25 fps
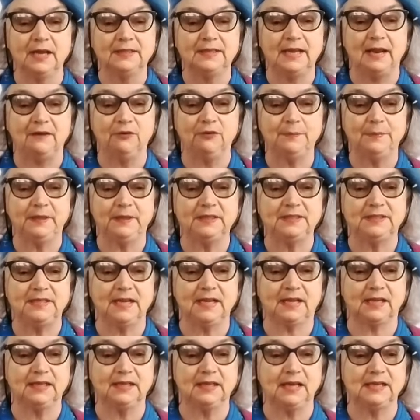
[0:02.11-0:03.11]
To everybody,
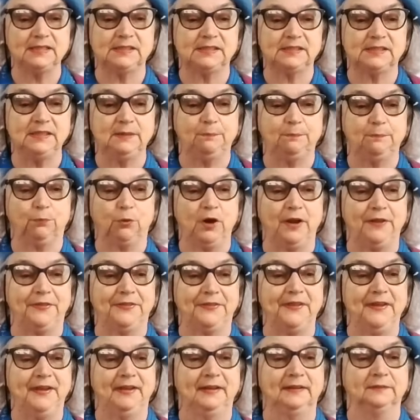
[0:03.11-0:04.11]
take a nice deep
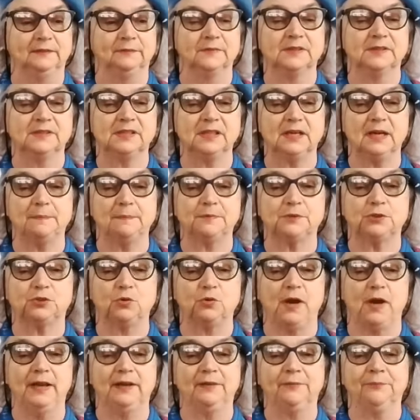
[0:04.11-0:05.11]
breath in, sit up
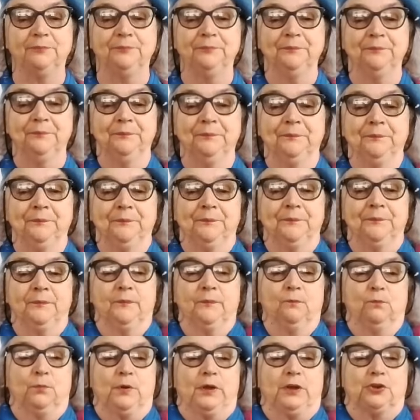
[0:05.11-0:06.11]
straight,
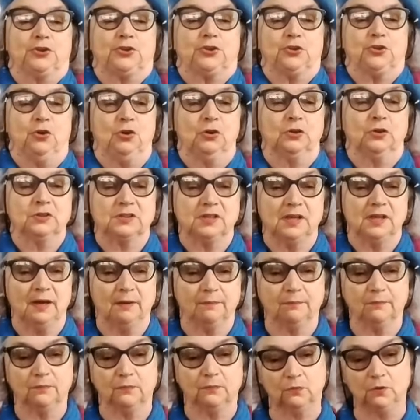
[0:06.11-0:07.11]
bring your shoulders
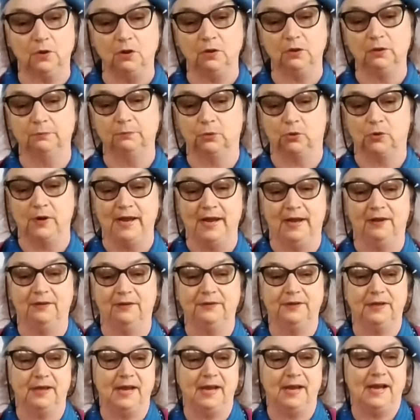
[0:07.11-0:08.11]
up, roll them
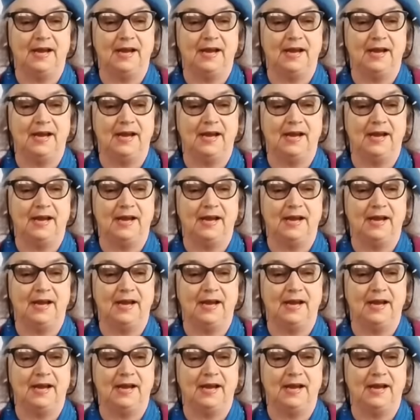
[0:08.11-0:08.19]
around,